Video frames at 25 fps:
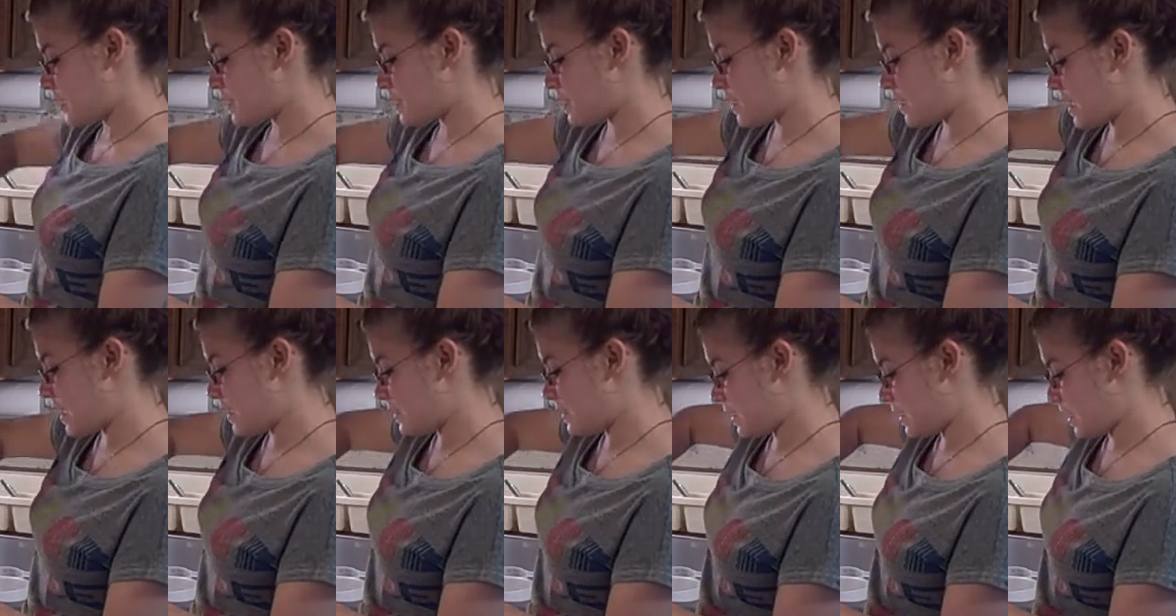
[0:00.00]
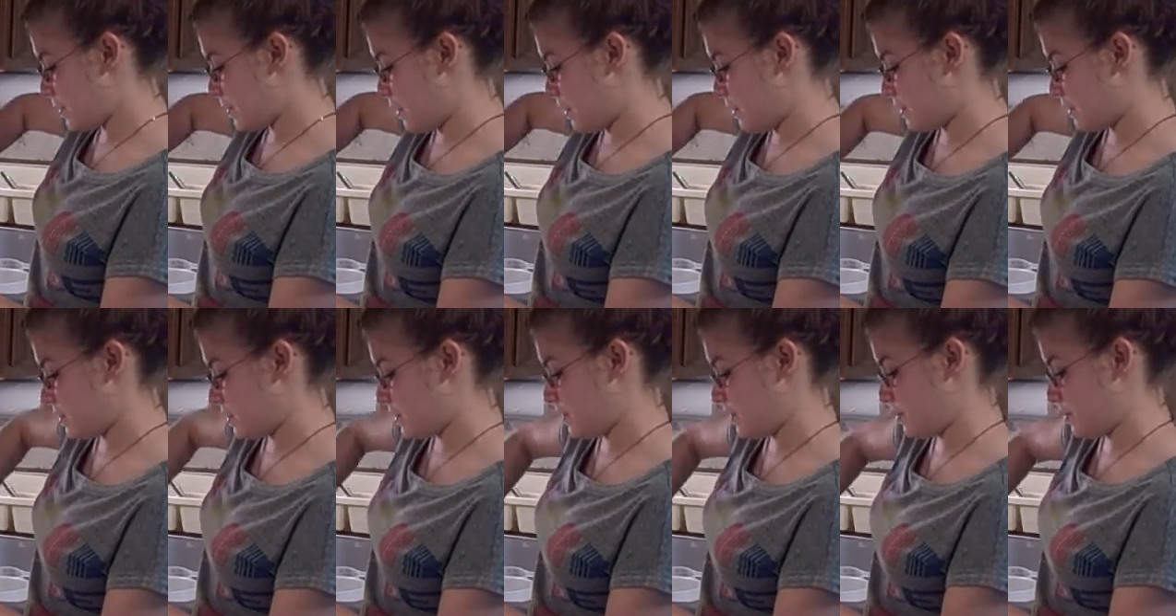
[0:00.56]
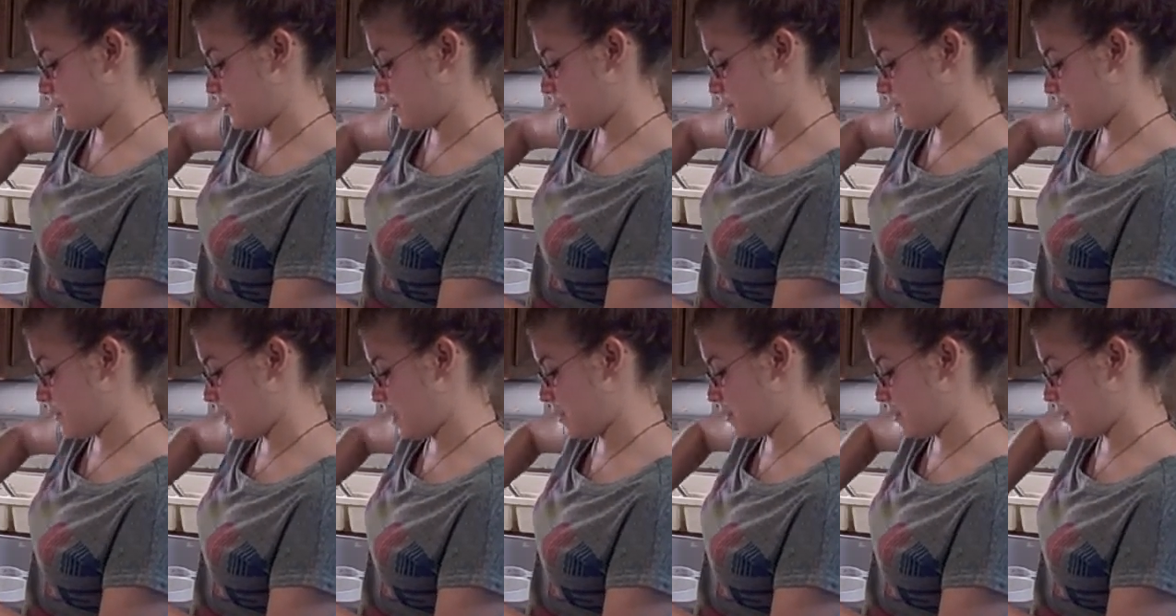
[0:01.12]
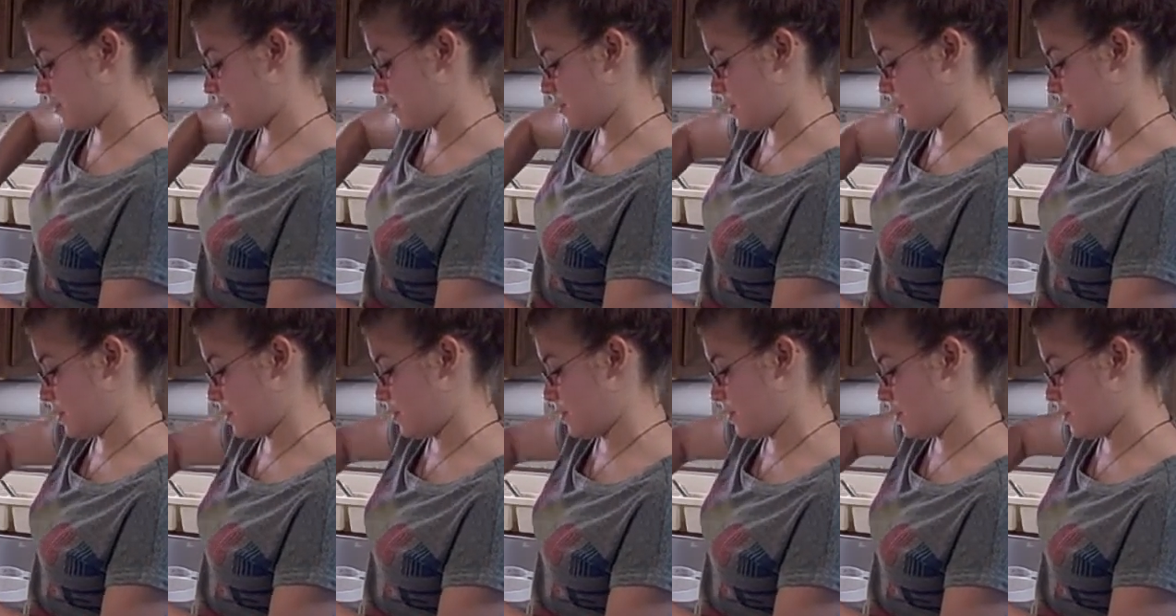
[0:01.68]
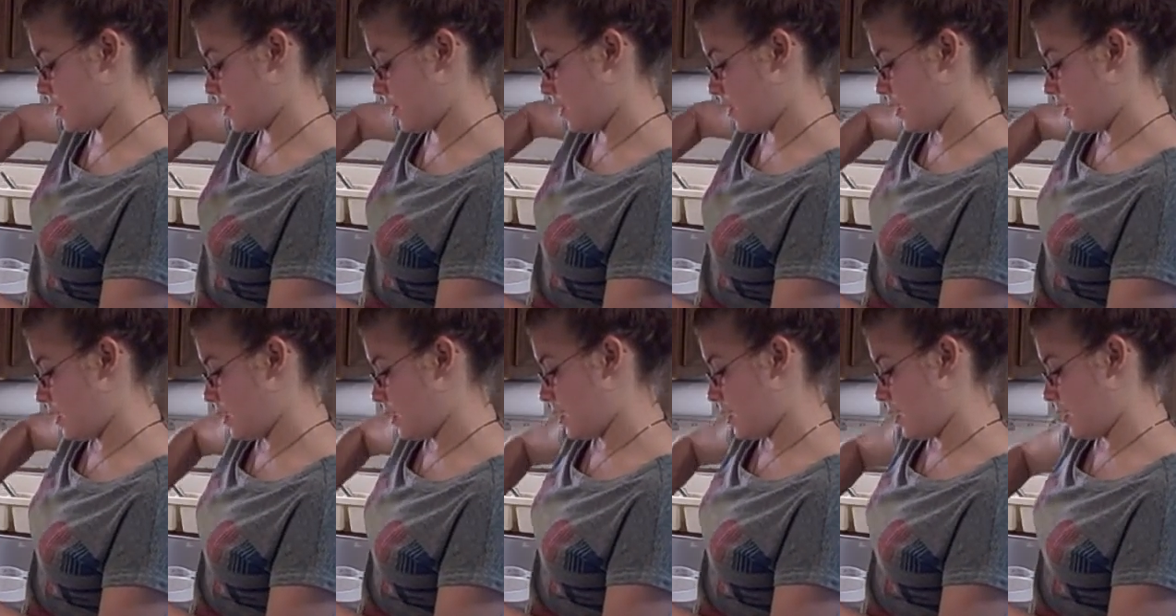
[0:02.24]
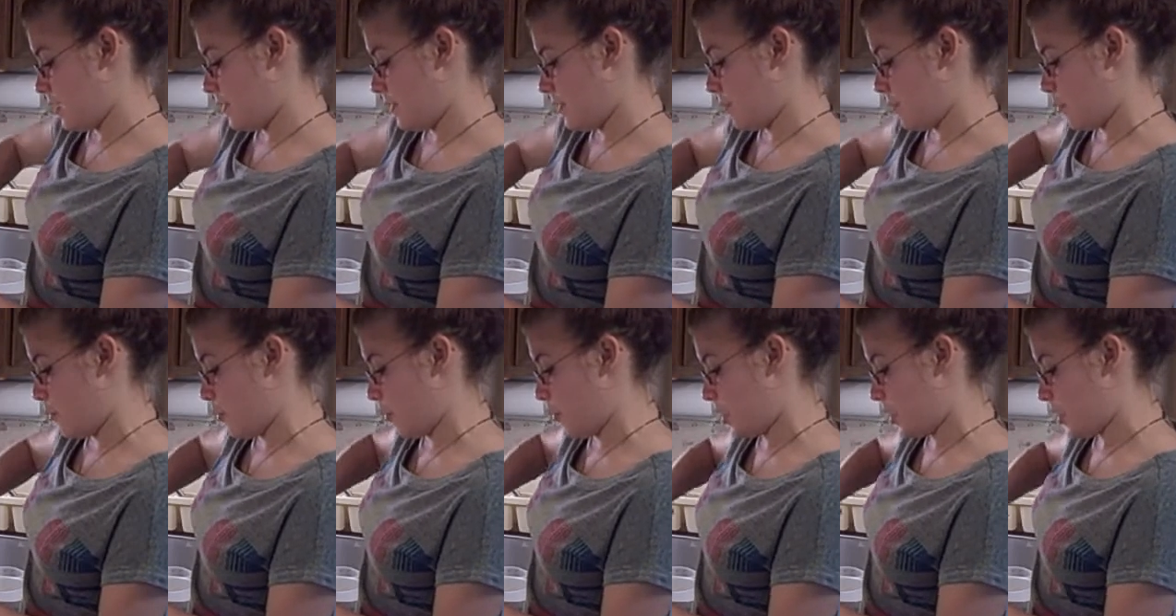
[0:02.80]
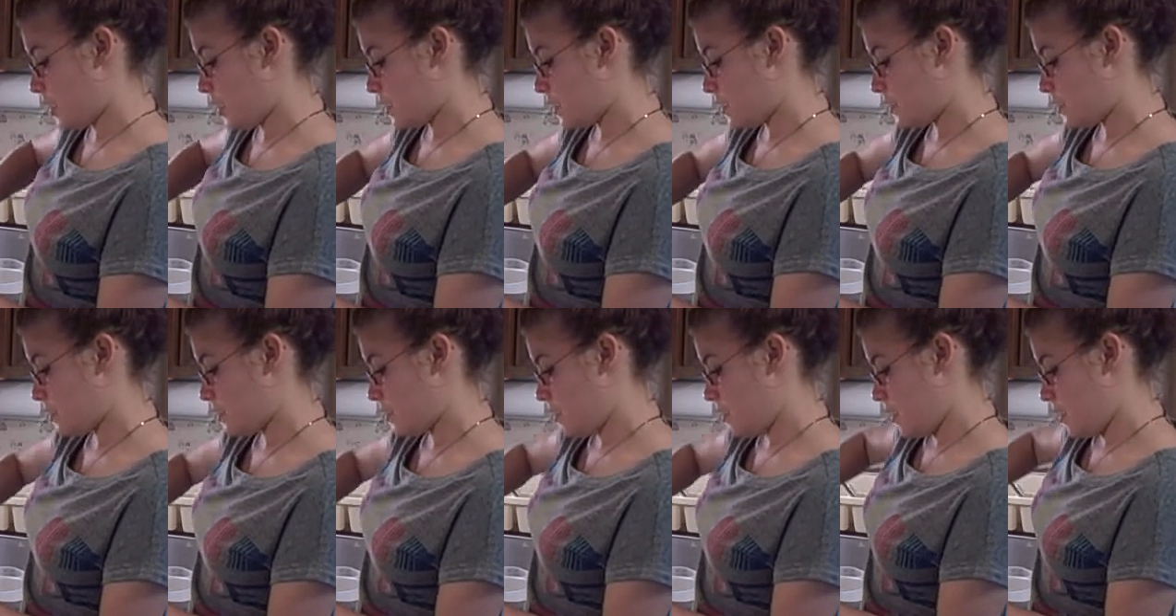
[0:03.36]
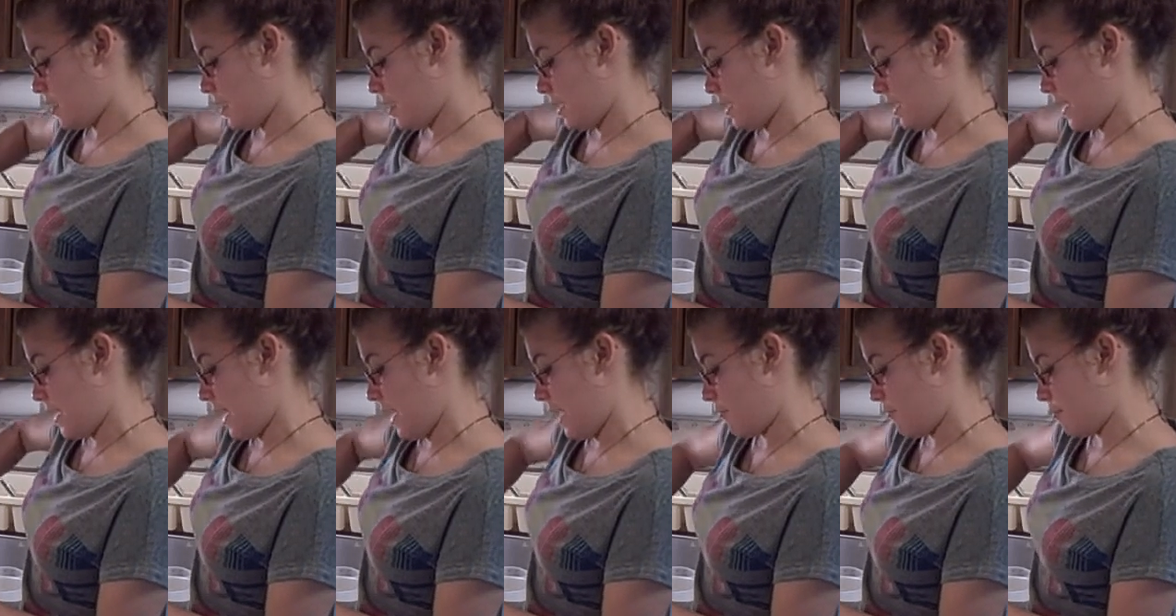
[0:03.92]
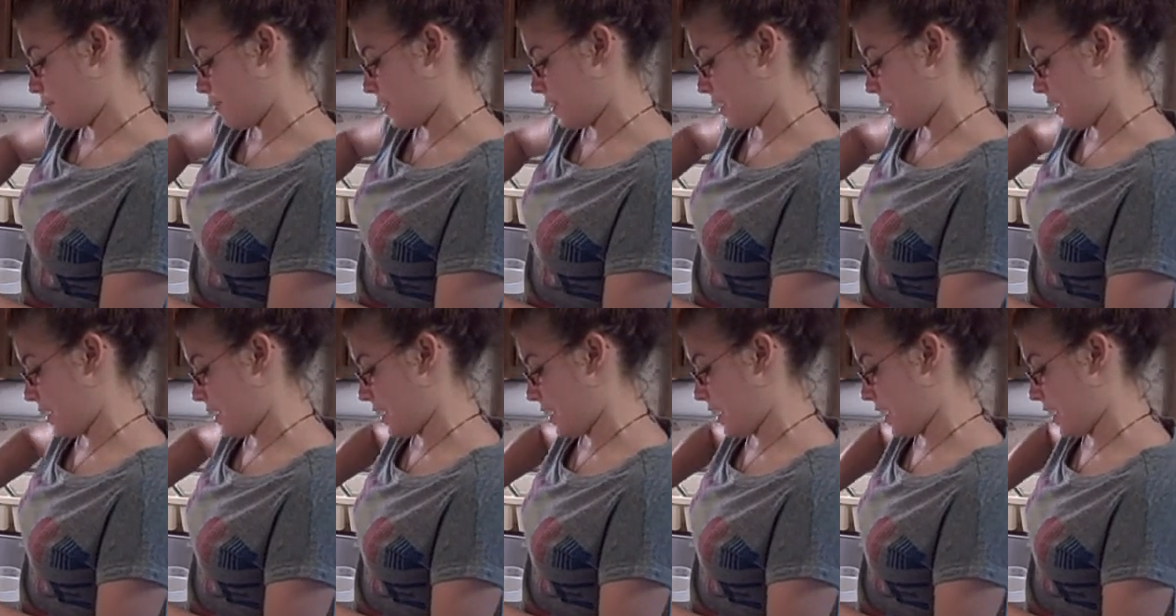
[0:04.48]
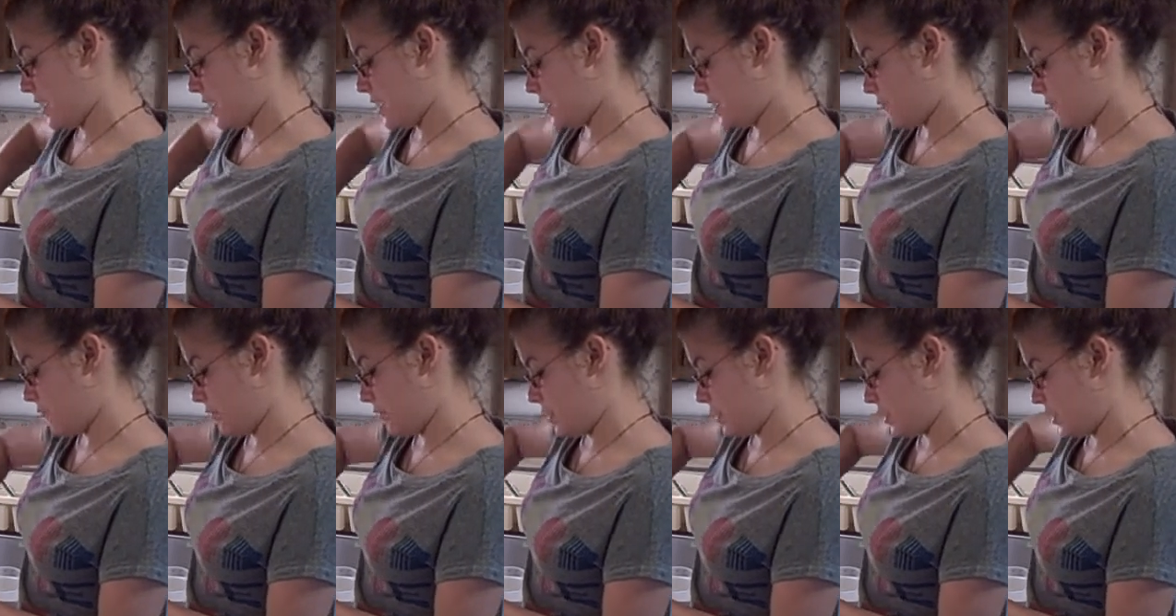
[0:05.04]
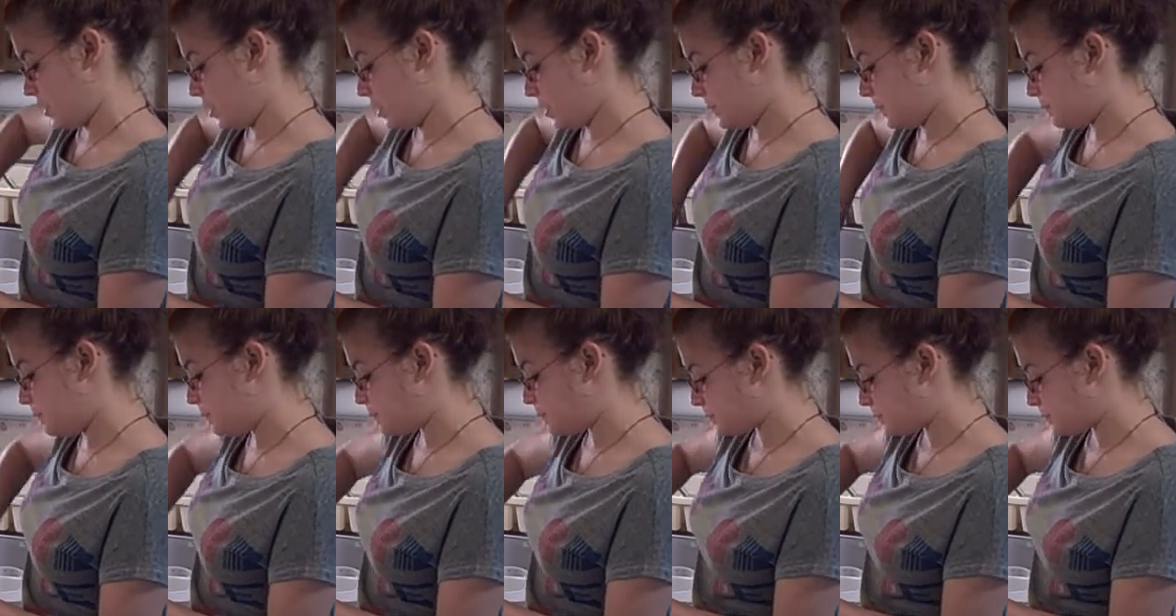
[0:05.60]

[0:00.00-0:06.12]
The nice thing about this is you could make this dough in the morning and have bread at night for dinner.